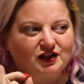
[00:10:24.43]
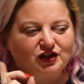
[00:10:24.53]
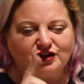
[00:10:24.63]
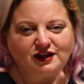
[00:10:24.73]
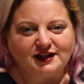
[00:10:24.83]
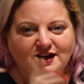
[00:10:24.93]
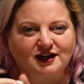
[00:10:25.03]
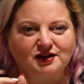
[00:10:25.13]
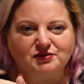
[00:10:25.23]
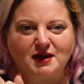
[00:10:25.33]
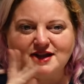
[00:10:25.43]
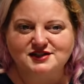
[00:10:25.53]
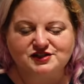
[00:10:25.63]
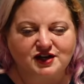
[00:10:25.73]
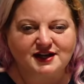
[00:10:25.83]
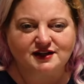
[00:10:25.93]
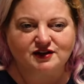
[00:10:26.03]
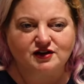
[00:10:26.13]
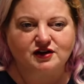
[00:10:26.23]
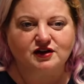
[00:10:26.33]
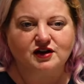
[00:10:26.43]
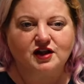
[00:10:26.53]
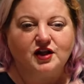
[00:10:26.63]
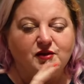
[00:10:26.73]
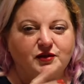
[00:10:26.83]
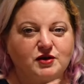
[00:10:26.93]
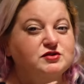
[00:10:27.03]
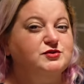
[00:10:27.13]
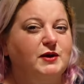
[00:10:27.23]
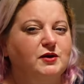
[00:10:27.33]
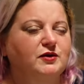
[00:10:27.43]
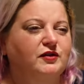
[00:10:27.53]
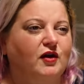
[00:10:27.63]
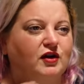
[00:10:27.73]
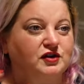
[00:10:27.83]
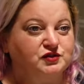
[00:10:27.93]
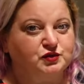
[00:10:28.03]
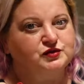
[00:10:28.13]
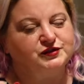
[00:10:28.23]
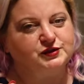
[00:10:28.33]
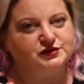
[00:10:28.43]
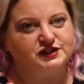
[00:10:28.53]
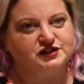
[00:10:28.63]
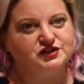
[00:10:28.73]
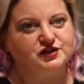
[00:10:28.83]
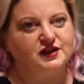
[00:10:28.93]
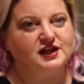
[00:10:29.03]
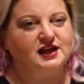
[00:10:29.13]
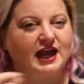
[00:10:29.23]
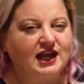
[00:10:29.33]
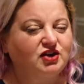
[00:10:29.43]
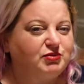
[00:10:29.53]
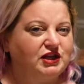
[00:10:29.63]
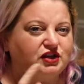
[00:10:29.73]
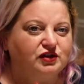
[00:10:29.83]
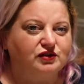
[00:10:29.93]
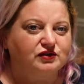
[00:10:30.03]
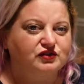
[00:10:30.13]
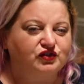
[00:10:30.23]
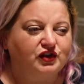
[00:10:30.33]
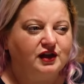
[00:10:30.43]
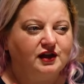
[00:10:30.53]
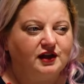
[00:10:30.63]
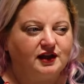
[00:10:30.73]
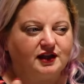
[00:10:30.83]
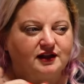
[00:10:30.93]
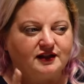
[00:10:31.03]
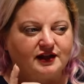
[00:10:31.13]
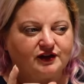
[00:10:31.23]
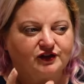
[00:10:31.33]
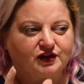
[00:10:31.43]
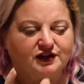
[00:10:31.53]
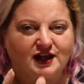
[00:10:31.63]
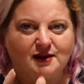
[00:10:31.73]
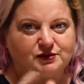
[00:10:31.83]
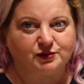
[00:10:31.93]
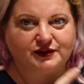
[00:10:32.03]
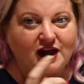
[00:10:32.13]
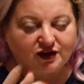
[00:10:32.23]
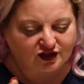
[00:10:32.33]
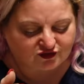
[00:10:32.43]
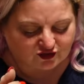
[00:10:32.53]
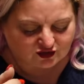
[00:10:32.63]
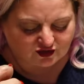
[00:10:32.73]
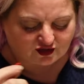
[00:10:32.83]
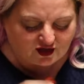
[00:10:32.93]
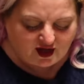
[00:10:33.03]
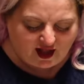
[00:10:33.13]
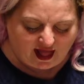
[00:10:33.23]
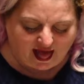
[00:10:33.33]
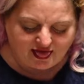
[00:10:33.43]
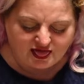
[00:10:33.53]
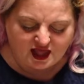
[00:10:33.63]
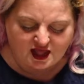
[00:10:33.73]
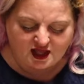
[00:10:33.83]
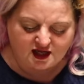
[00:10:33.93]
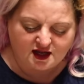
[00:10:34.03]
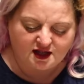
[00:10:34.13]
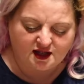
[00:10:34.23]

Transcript: curling iron, my straightener, those both are dual voltage, so they can be used in that other adapter without a converter. And then